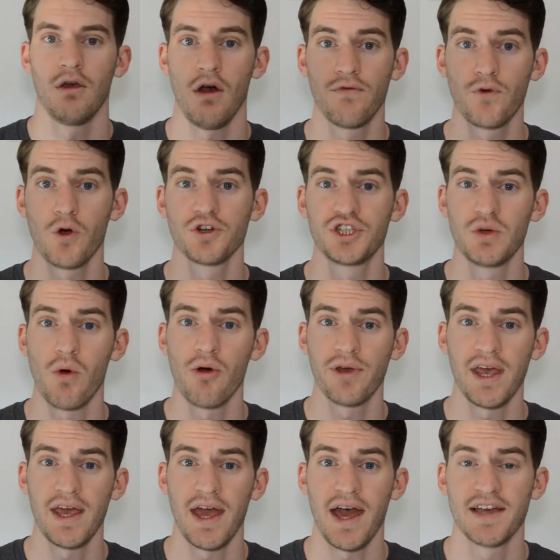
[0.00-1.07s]
Of course, you won't
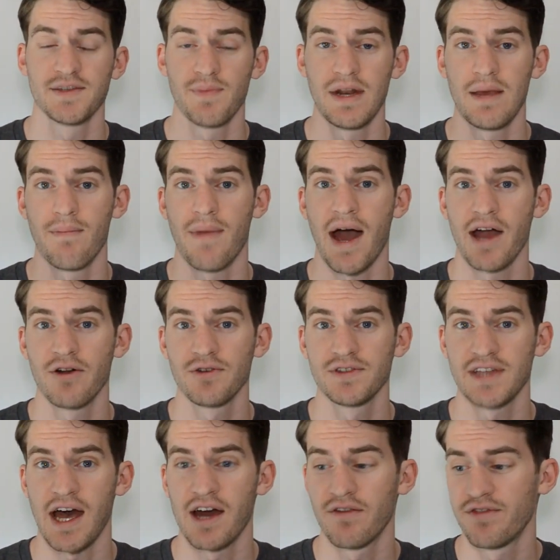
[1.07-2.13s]
get as many miles
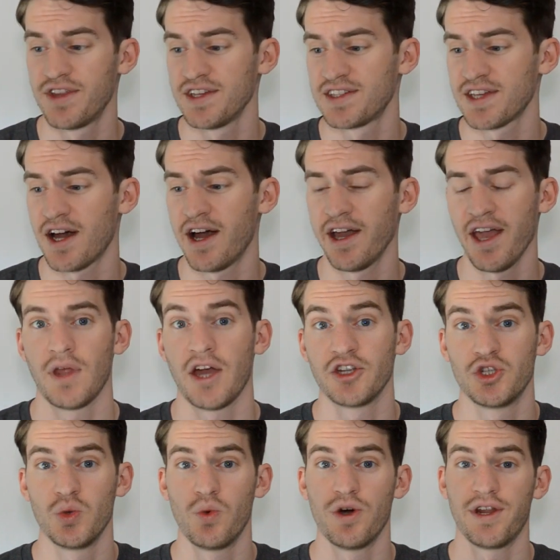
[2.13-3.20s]
out of this guy as
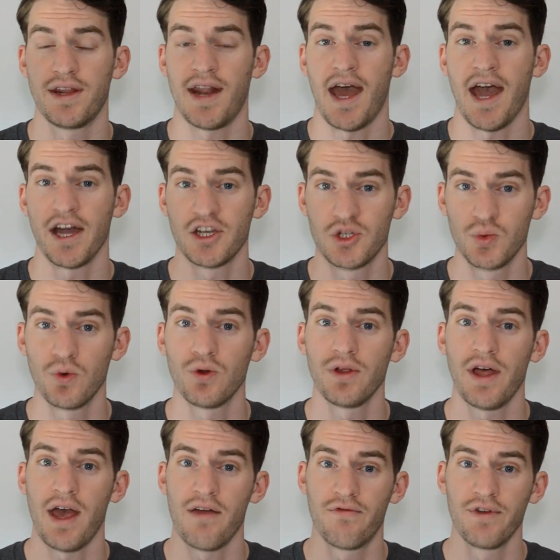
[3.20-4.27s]
you would an actual
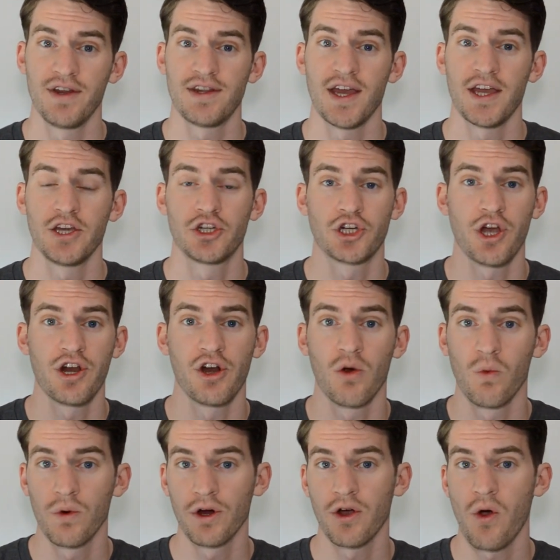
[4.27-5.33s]
everyday trainer
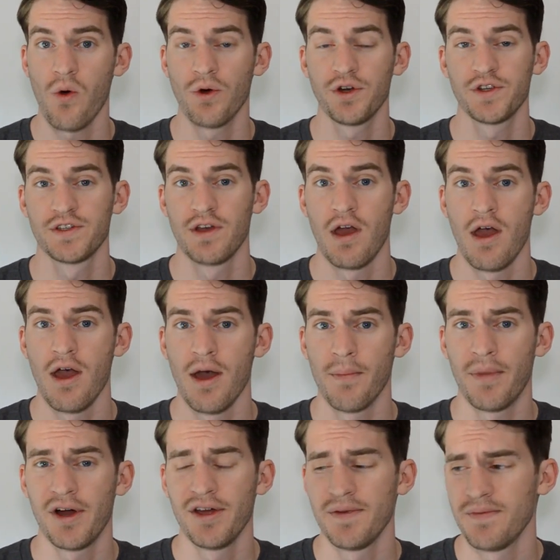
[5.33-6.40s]
workhorse,
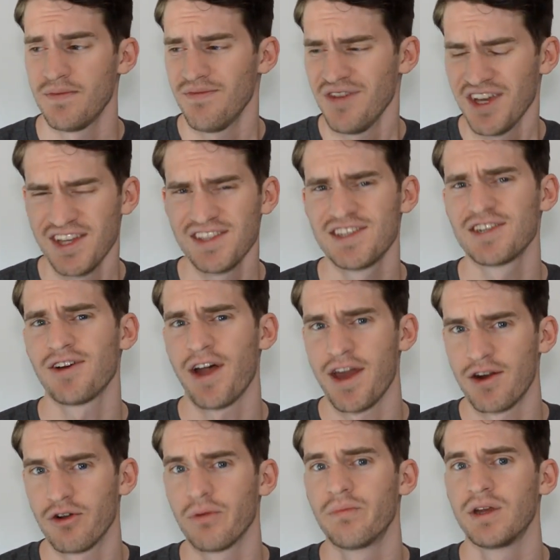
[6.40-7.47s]
but it can still
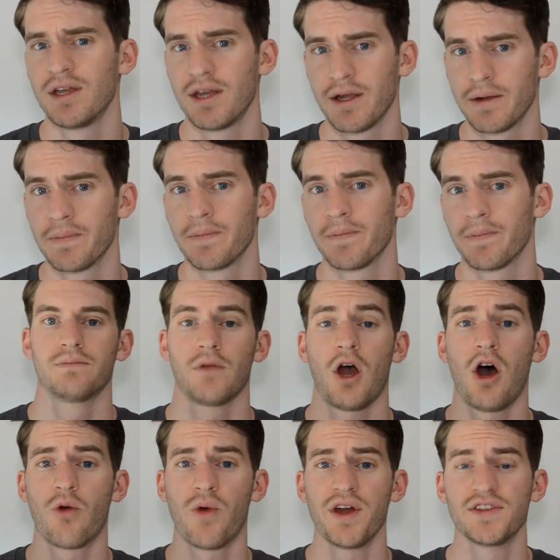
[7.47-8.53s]
handle a beating.
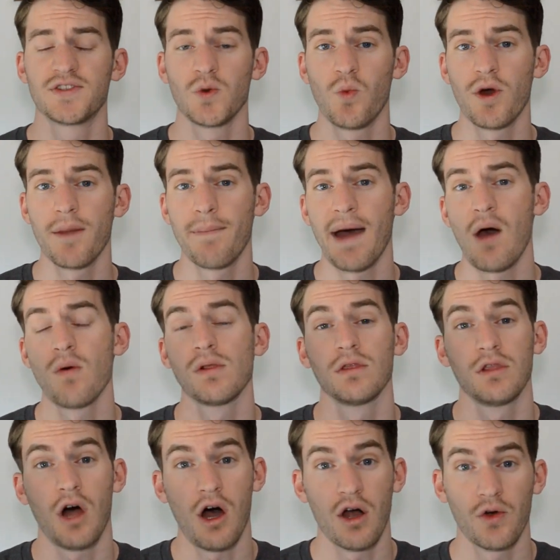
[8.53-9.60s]
Alright, so what about
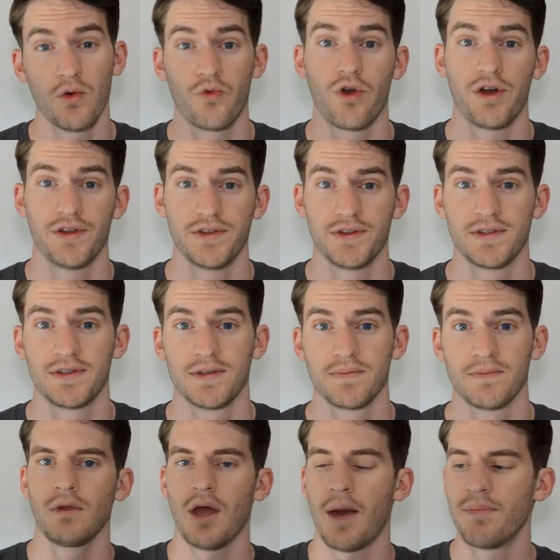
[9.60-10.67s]
long runs?
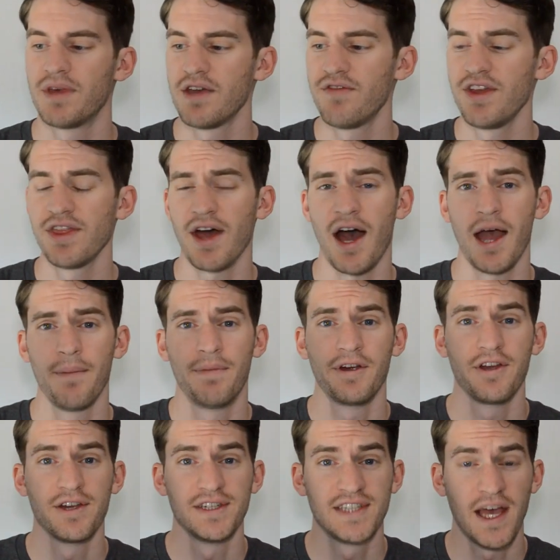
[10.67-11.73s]
I'm giving the
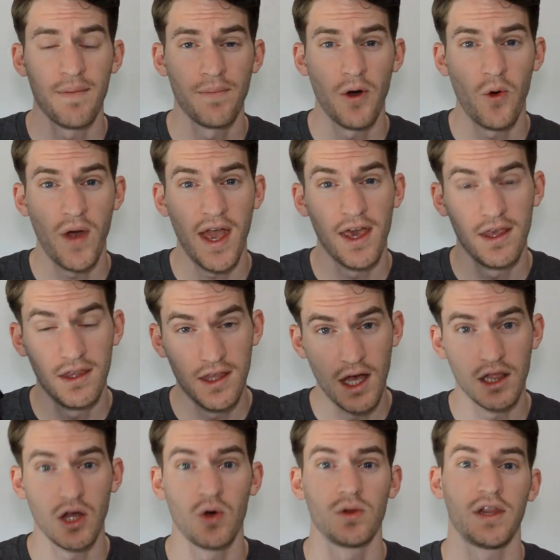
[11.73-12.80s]
Hyperion Tempo a
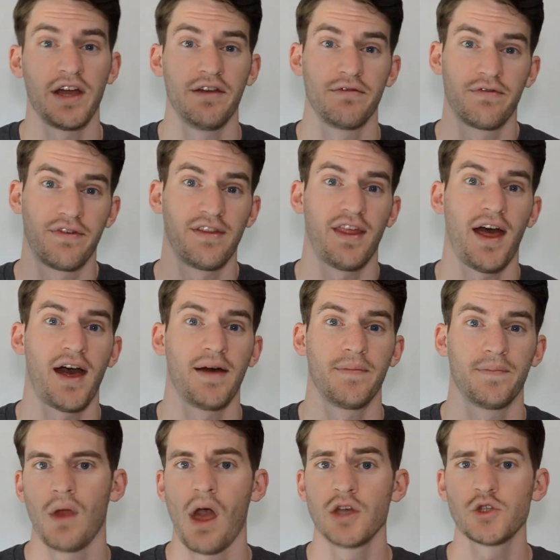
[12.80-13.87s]
yellow light for that.
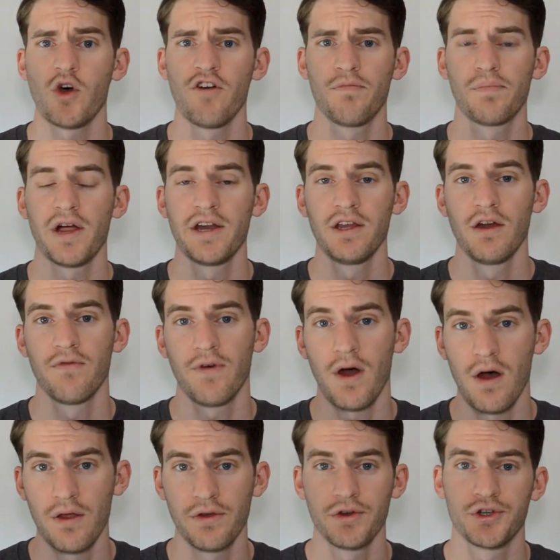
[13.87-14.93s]
So I have plenty of
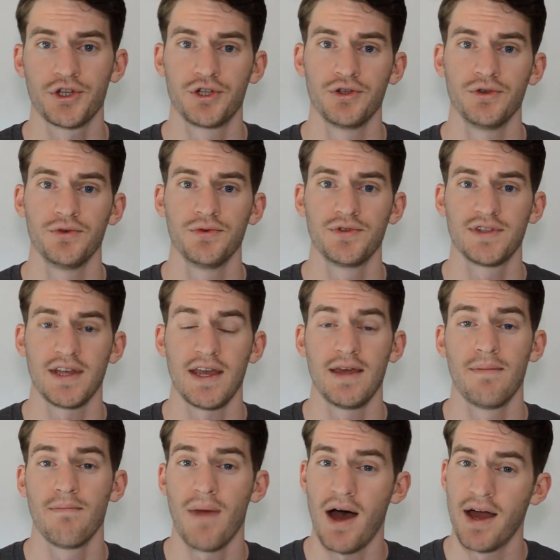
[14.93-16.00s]
other shoes
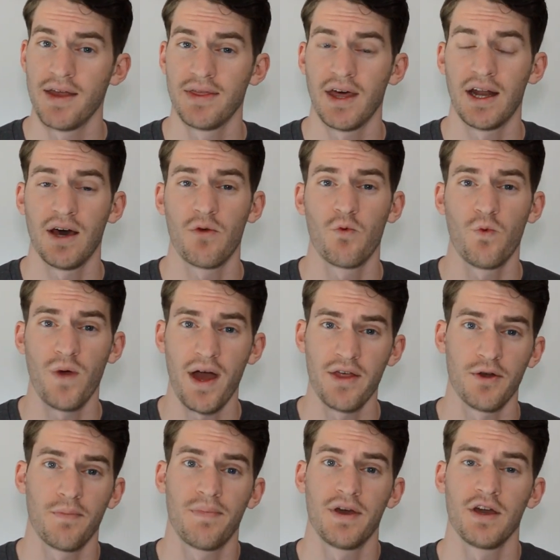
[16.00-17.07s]
in mind that I'd
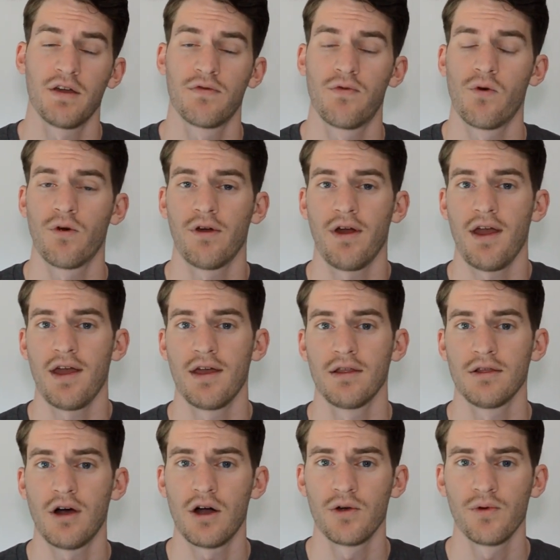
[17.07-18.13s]
rather pick for a
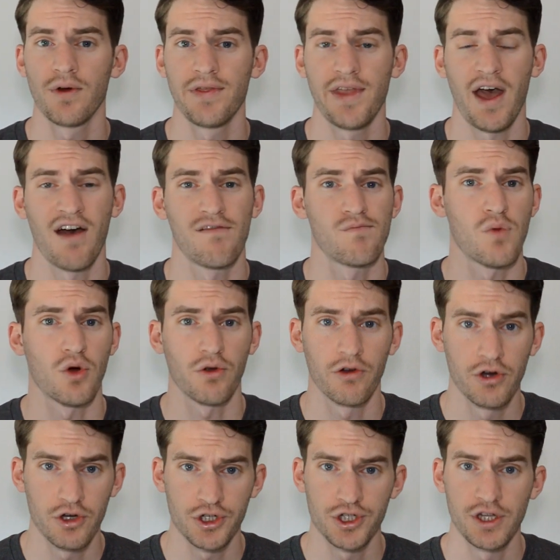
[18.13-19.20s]
long run that have more
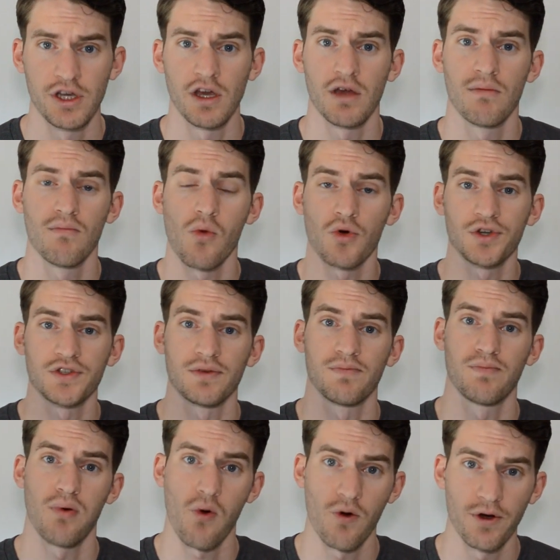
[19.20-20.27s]
cushioning and more
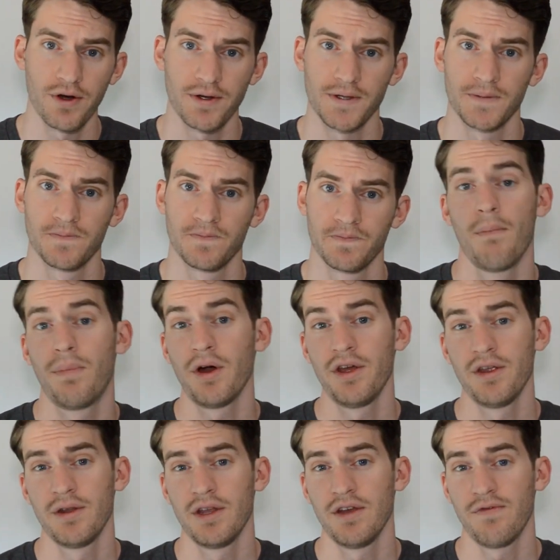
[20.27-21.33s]
support.
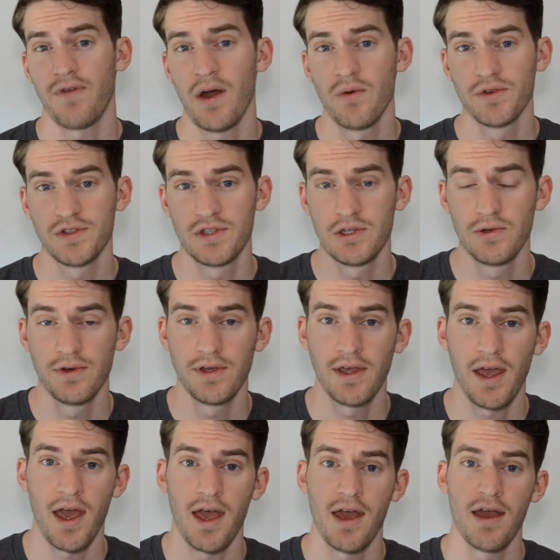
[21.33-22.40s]
But if I was doing
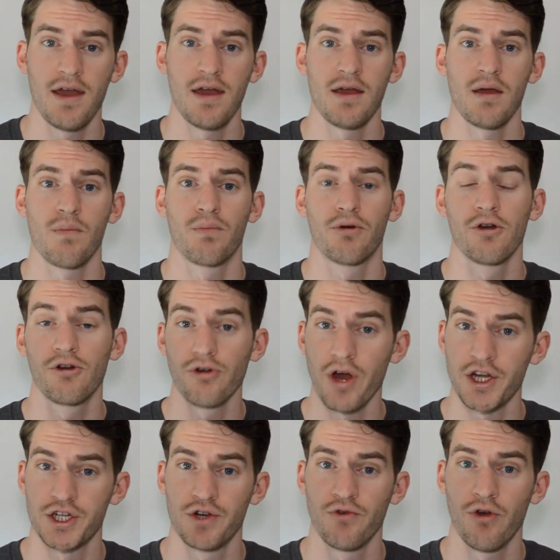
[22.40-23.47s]
a
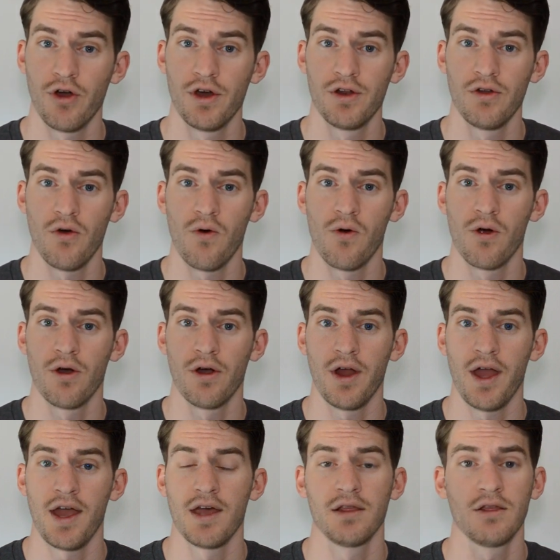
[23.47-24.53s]
progression run or
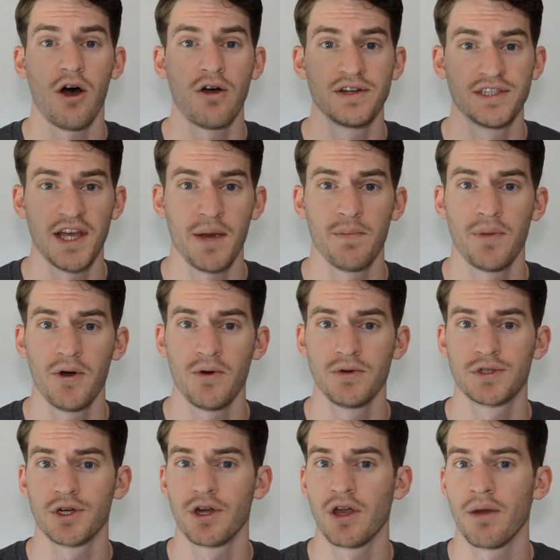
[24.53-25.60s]
a long tempo
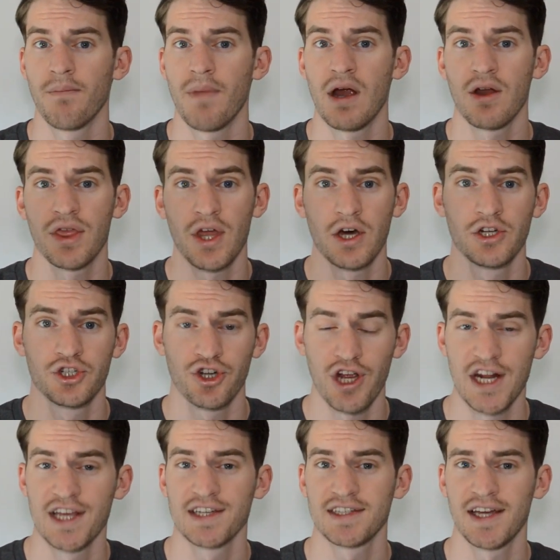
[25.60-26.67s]
during a marathon
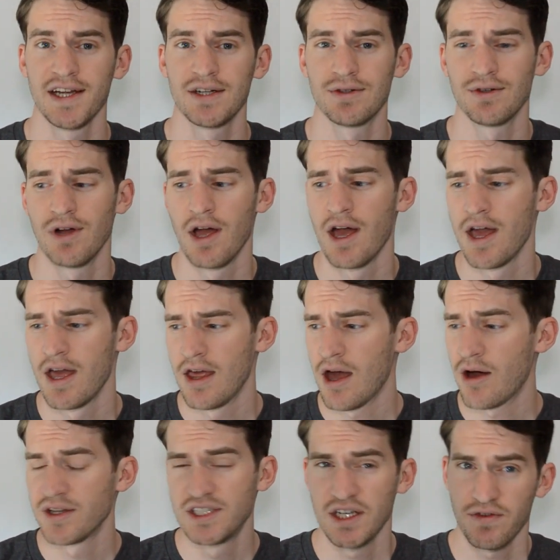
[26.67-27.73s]
training cycle, I
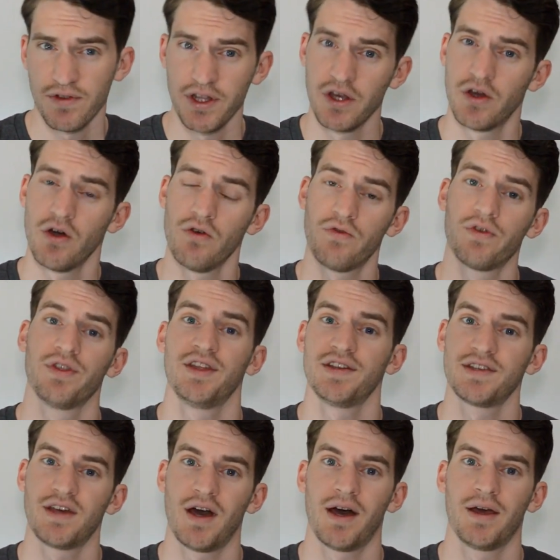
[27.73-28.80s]
would definitely go for this
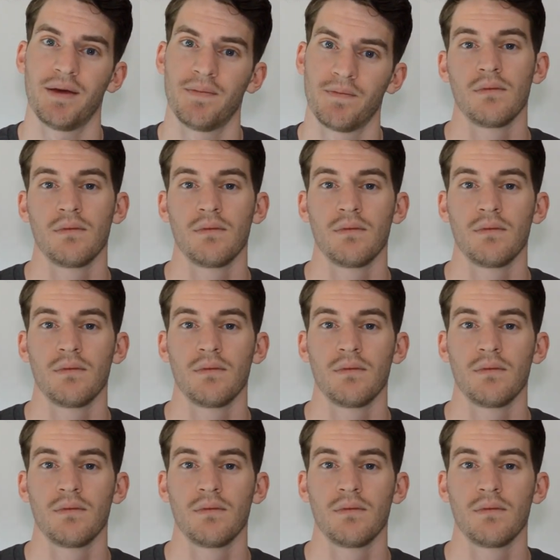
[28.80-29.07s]
guy.